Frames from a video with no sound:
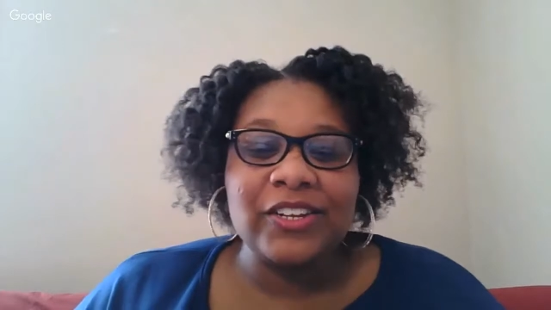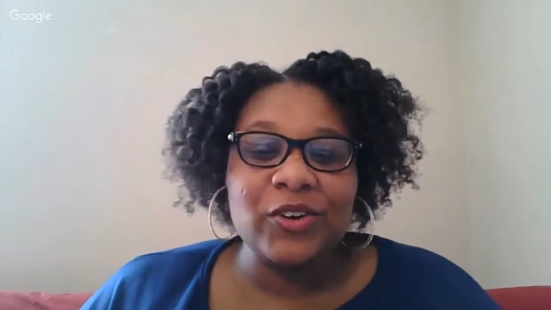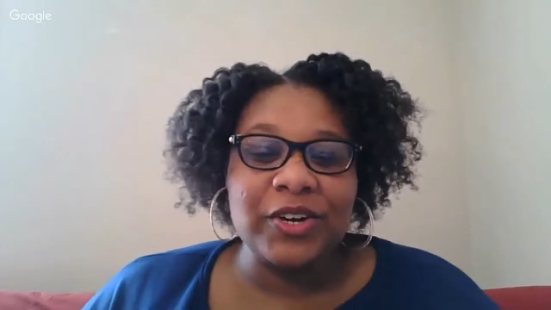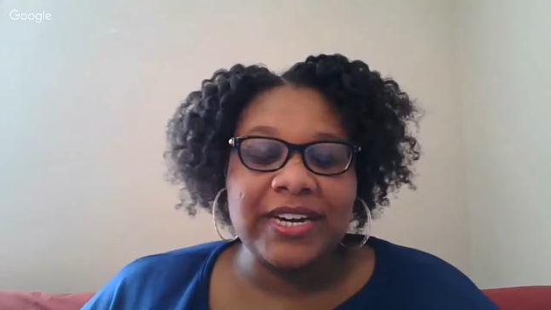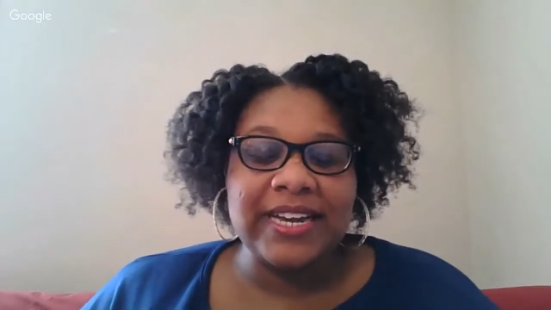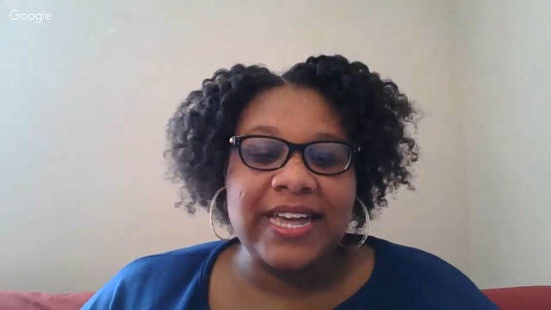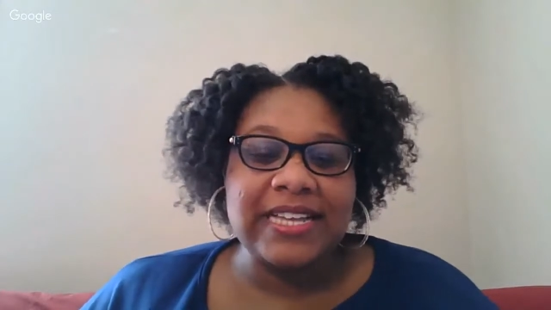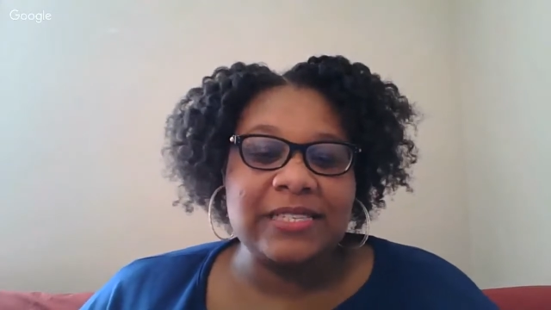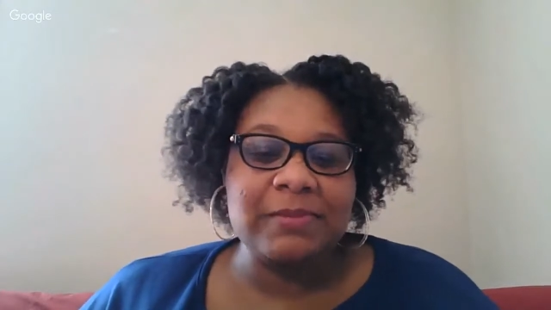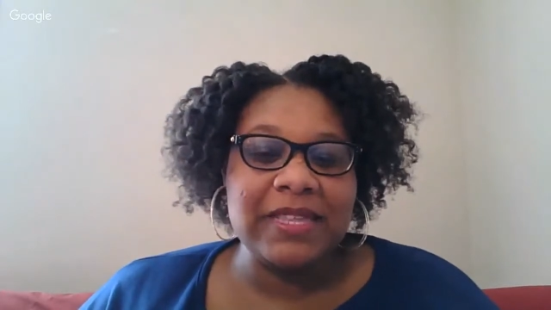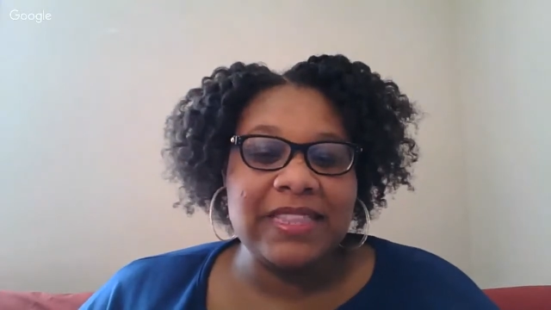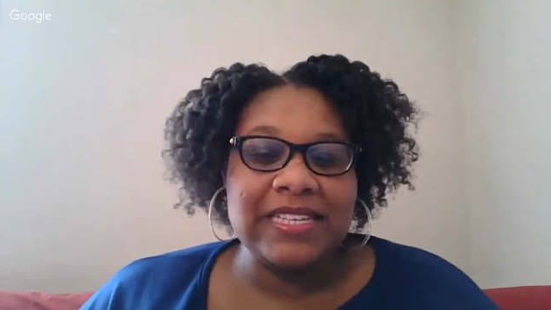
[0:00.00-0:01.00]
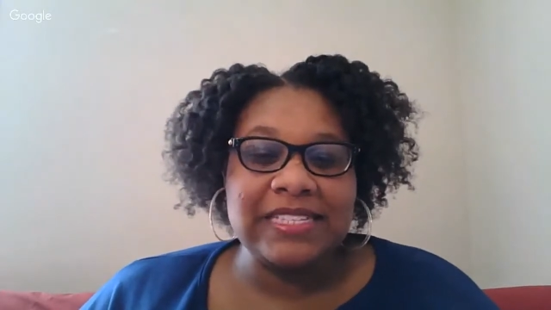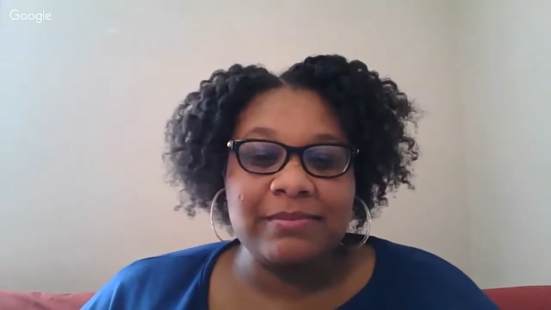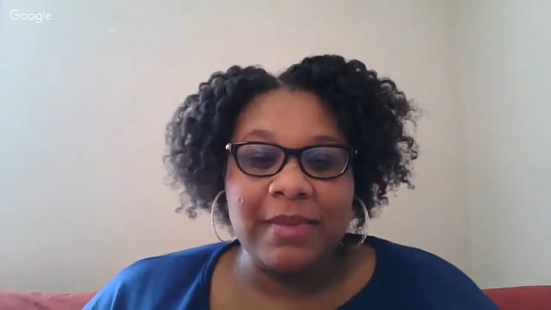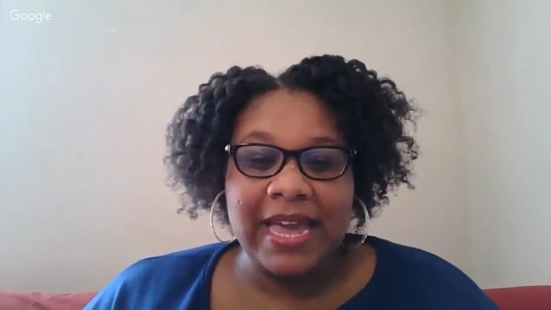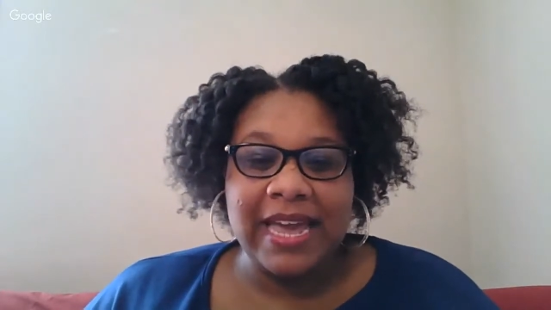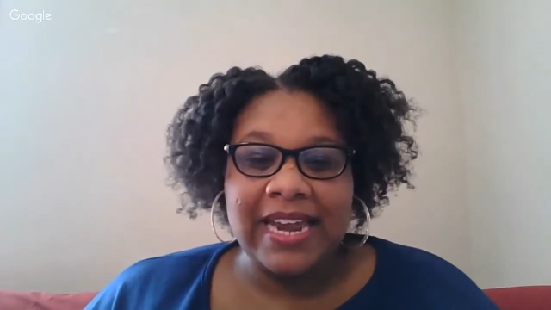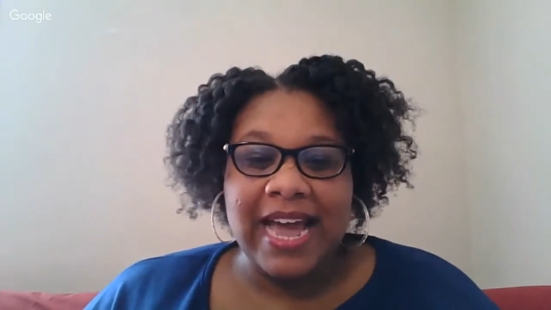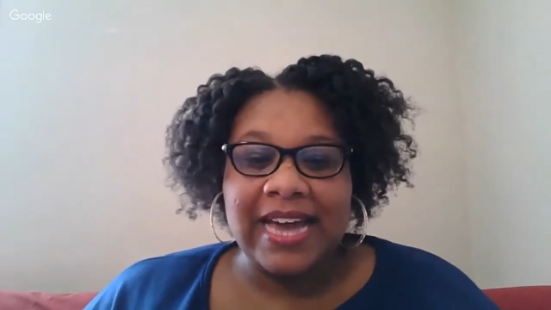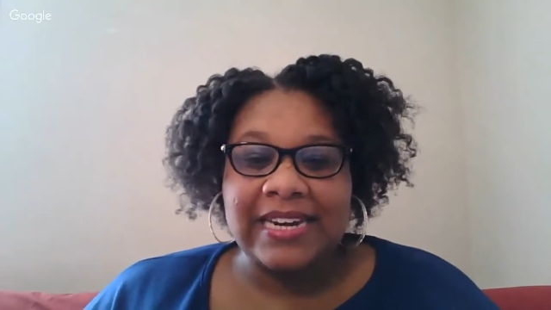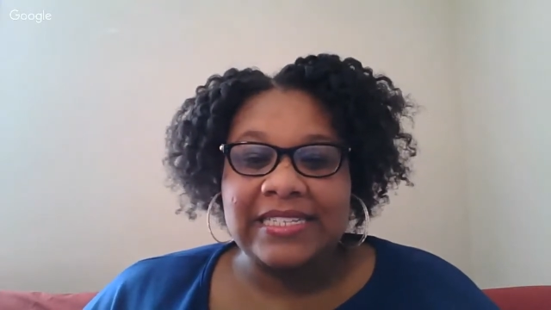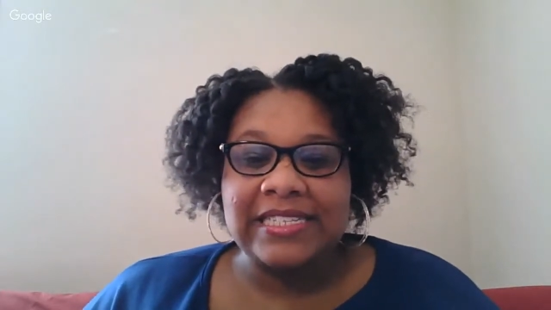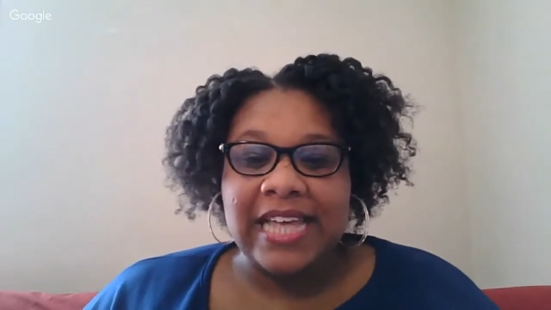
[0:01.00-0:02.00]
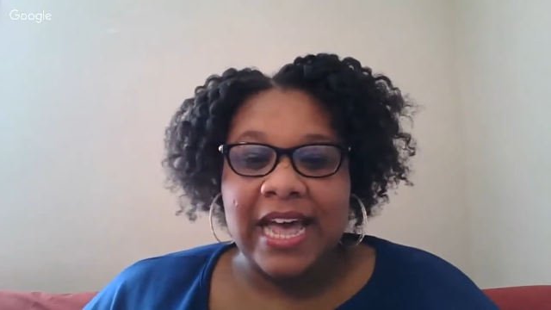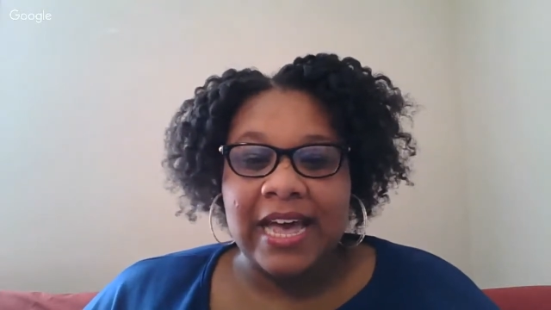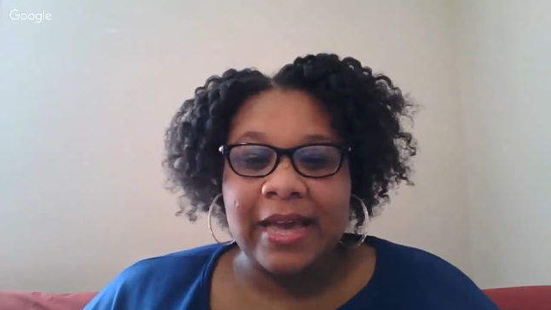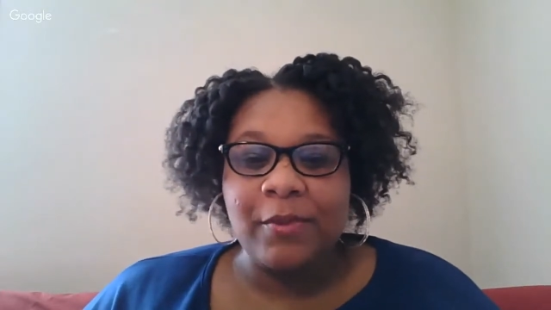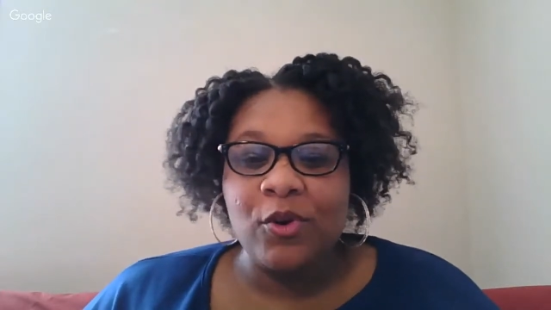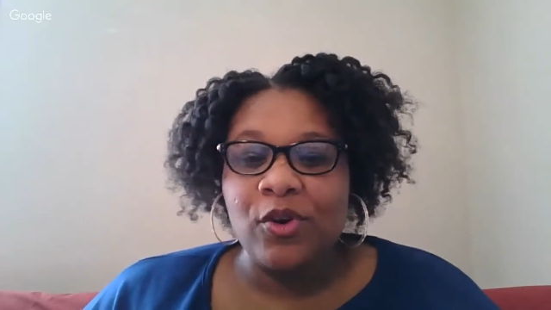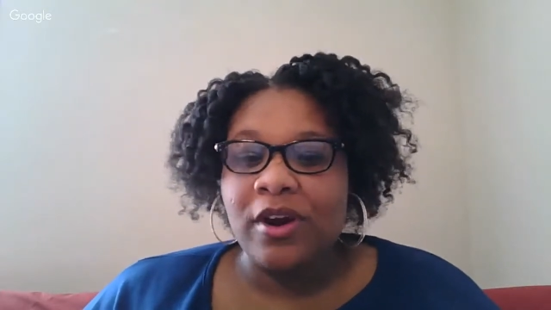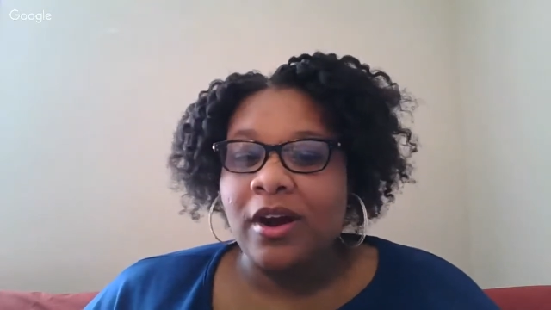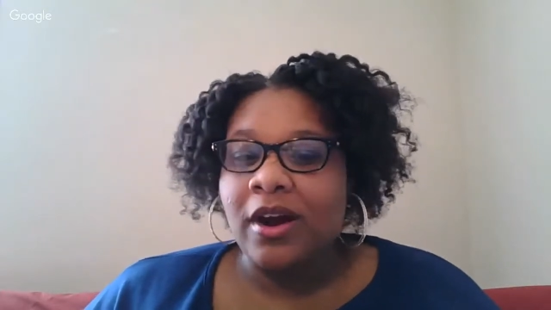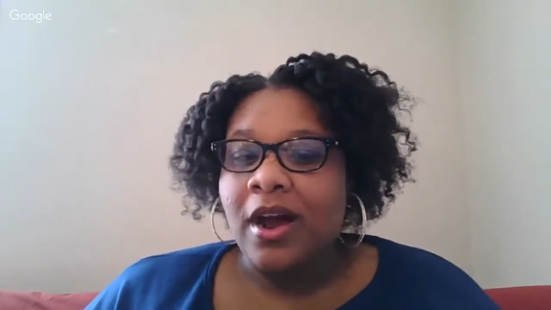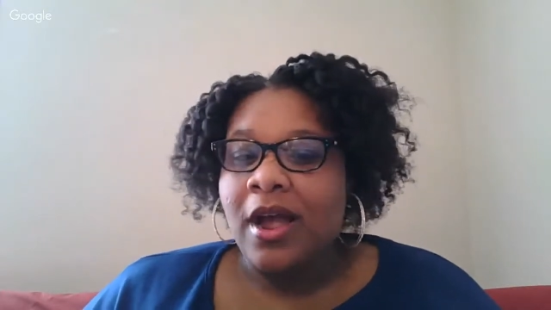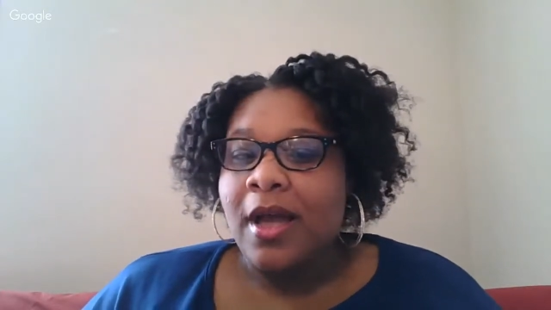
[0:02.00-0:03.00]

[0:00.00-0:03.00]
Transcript: Lorca has been this man out of time or